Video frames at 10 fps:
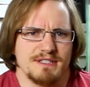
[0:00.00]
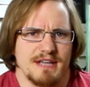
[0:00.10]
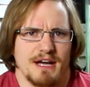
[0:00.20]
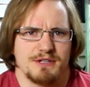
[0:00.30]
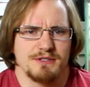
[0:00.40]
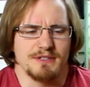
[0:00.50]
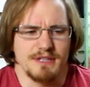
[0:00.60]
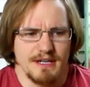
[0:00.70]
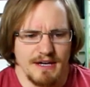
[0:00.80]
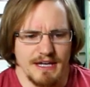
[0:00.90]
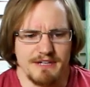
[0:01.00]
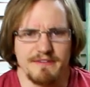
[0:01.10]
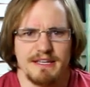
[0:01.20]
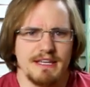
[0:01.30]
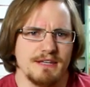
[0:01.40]
is actually kind of
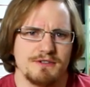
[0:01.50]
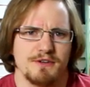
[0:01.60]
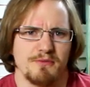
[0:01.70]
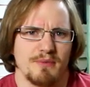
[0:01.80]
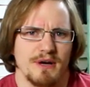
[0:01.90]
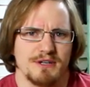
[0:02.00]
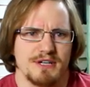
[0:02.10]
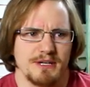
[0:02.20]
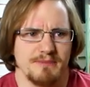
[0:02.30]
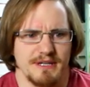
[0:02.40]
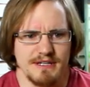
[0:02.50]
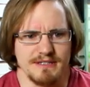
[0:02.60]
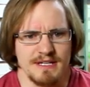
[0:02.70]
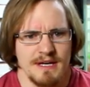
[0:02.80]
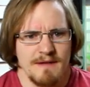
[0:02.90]
a keystone project
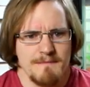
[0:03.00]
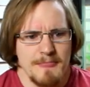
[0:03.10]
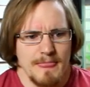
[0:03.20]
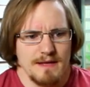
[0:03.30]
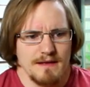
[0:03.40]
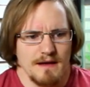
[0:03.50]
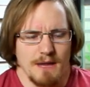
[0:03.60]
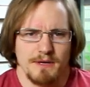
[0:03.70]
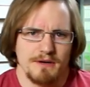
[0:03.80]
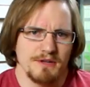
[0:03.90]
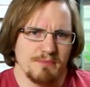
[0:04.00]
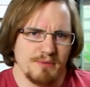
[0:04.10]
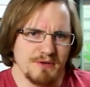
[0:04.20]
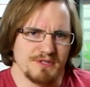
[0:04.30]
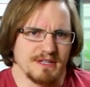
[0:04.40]
because I'm not only
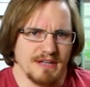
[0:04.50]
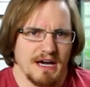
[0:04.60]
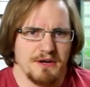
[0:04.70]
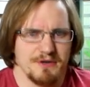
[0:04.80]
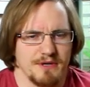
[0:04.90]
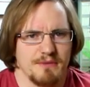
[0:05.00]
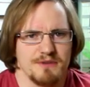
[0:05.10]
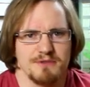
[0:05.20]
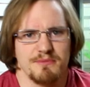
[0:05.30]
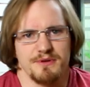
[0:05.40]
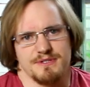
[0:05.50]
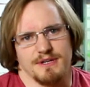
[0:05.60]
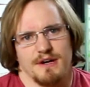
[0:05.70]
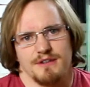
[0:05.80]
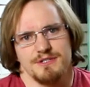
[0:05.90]
producing the hydrogen, I'm also
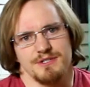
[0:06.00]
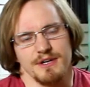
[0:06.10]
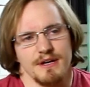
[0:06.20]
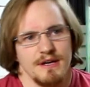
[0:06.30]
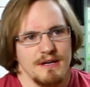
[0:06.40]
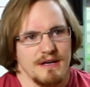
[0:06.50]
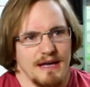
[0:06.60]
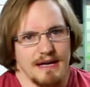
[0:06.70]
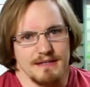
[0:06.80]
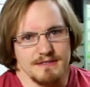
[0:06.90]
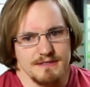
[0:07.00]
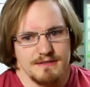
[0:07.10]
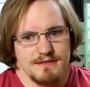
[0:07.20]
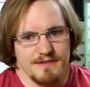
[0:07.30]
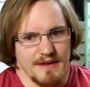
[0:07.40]
producing oxygen. And
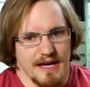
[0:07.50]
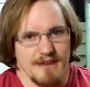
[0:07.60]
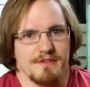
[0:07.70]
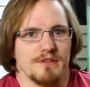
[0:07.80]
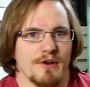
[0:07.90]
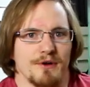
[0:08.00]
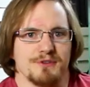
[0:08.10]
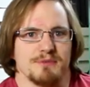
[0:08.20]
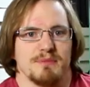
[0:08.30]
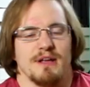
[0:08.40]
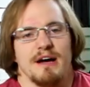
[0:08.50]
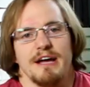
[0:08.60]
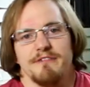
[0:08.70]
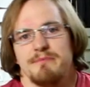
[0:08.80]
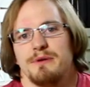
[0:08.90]
if I have a large supply
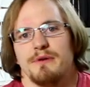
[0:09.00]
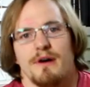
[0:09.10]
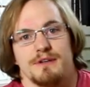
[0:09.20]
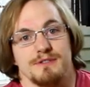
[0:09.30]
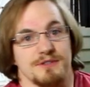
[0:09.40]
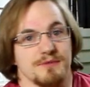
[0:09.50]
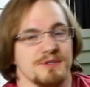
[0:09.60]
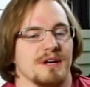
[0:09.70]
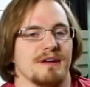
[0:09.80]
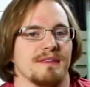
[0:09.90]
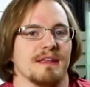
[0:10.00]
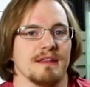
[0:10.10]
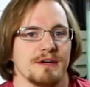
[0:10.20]
of pure oxygen, which I can then